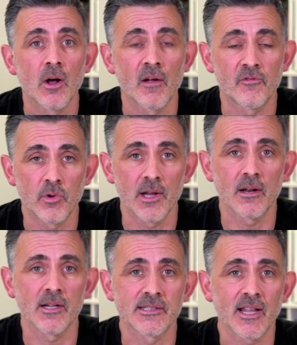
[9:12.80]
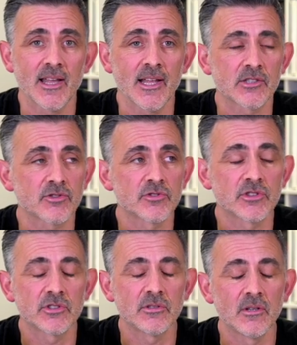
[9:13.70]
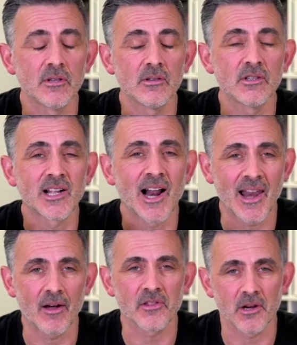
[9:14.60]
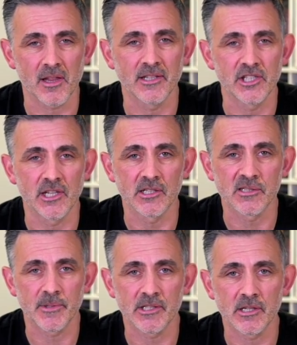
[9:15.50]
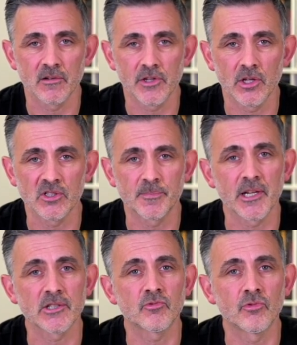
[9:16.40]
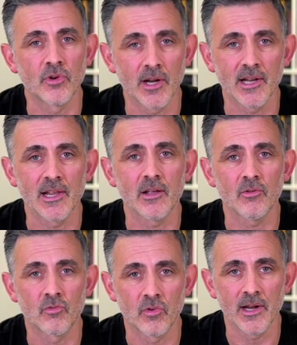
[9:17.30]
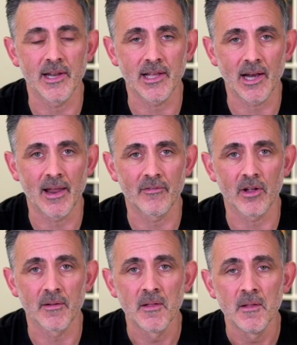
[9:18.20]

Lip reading: I've realized it's, I was going to say genius, but it's overused, but it's really, really clever.